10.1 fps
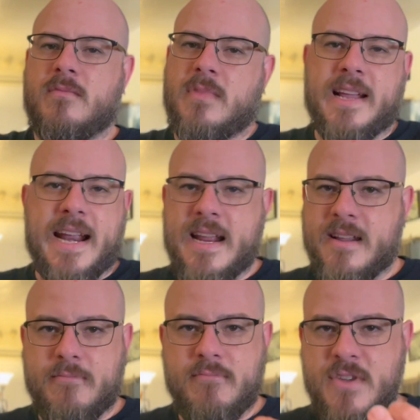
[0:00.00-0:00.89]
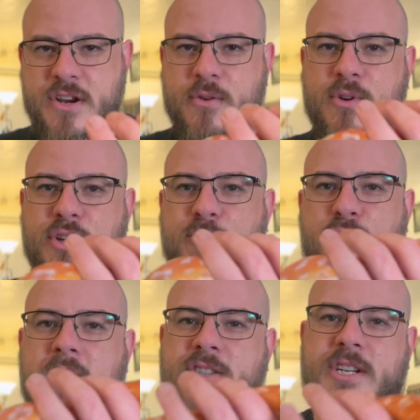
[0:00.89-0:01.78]
like any good
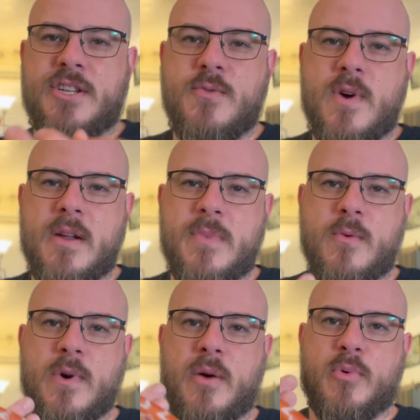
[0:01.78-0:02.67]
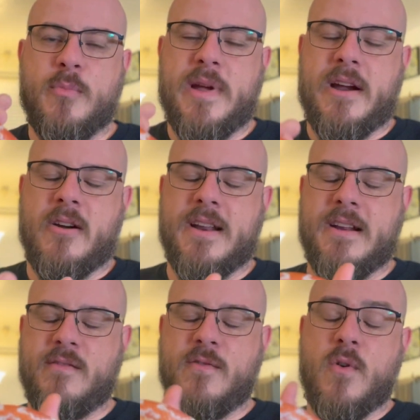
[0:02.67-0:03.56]
project, you want to be well prepared and
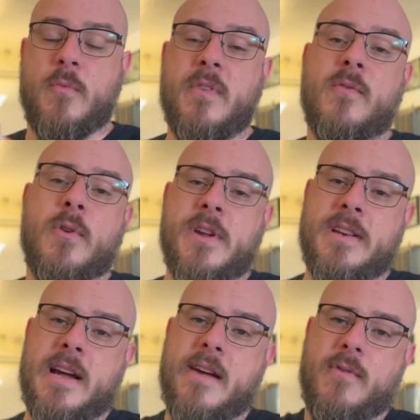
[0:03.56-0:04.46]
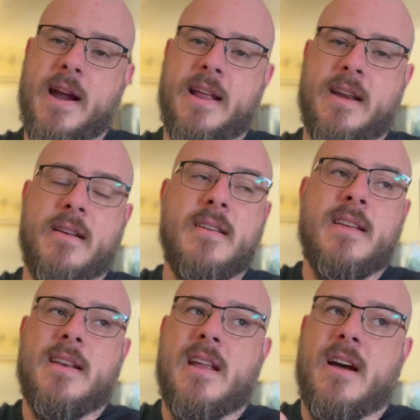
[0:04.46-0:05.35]
informed before you dive right in.
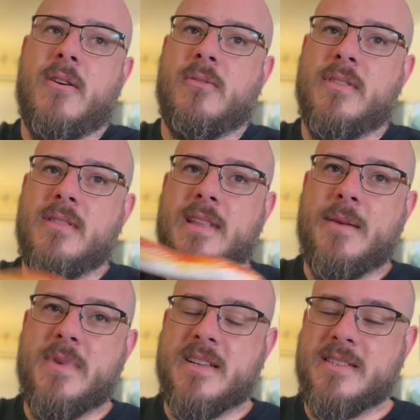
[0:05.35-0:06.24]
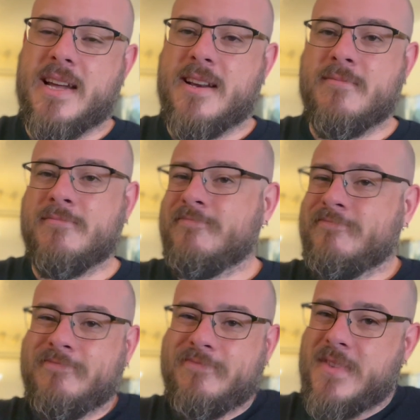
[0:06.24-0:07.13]
Now, that being said,
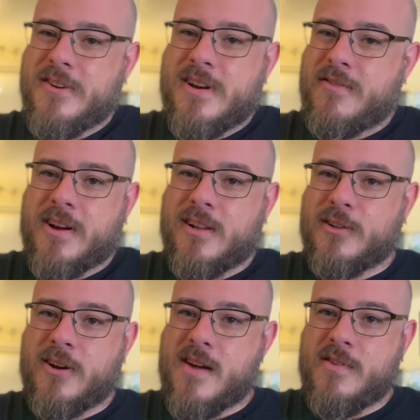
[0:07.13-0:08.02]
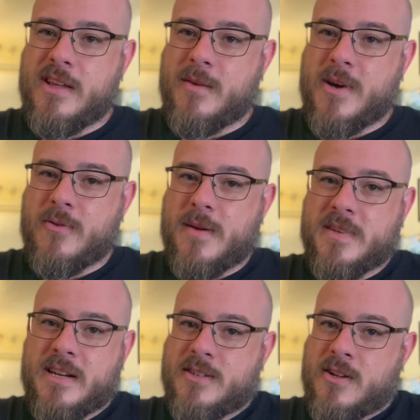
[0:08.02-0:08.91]
you're never going to learn everything about
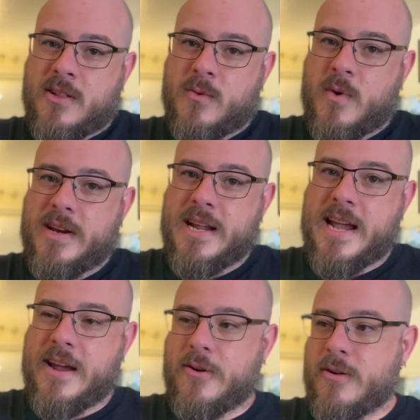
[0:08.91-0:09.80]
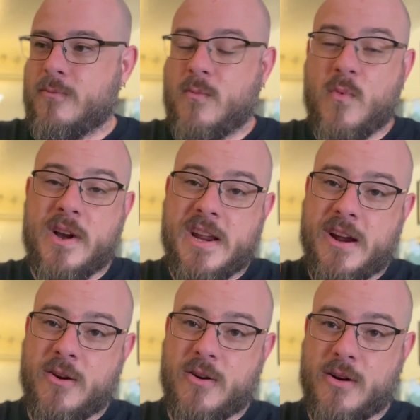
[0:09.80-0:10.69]
reptiles all in one day or 1
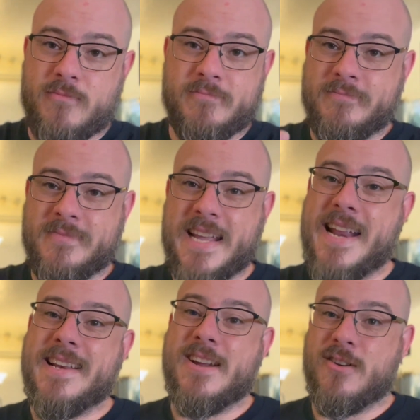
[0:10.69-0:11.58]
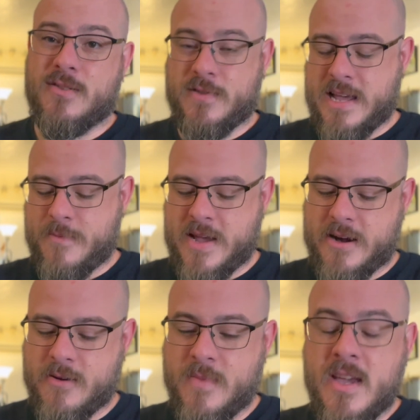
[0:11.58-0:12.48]
year or 10 years for that matter.